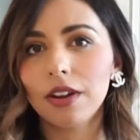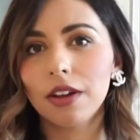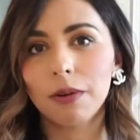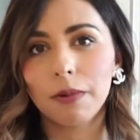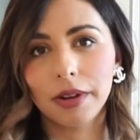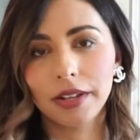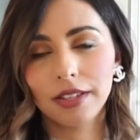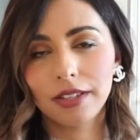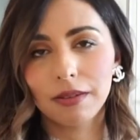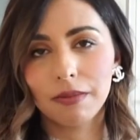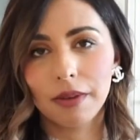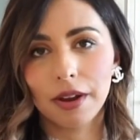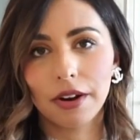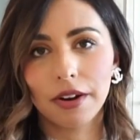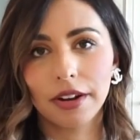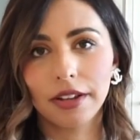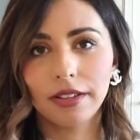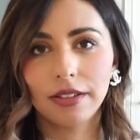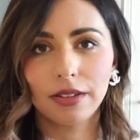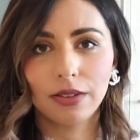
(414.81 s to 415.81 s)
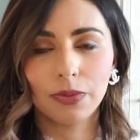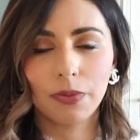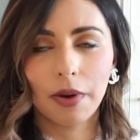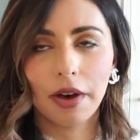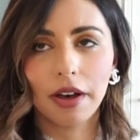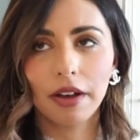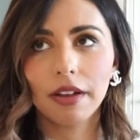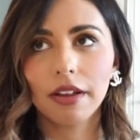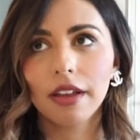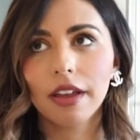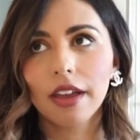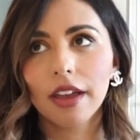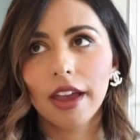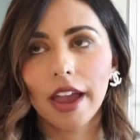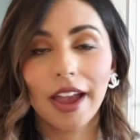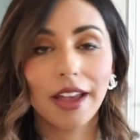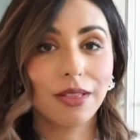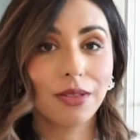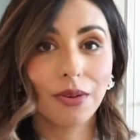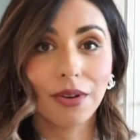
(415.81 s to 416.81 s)
I'll run some errands as well
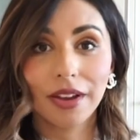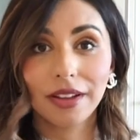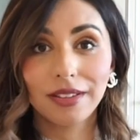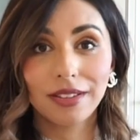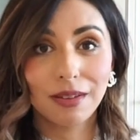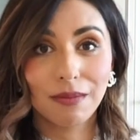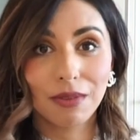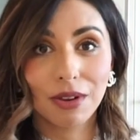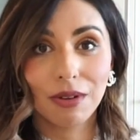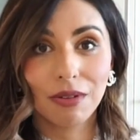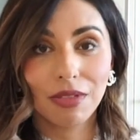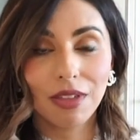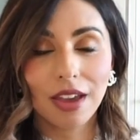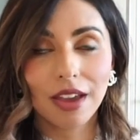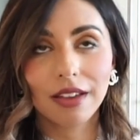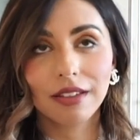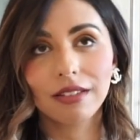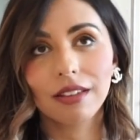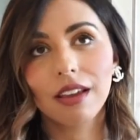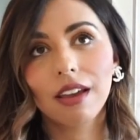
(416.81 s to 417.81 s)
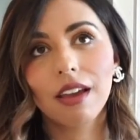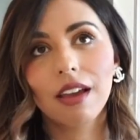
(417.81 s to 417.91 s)
and look at some new things.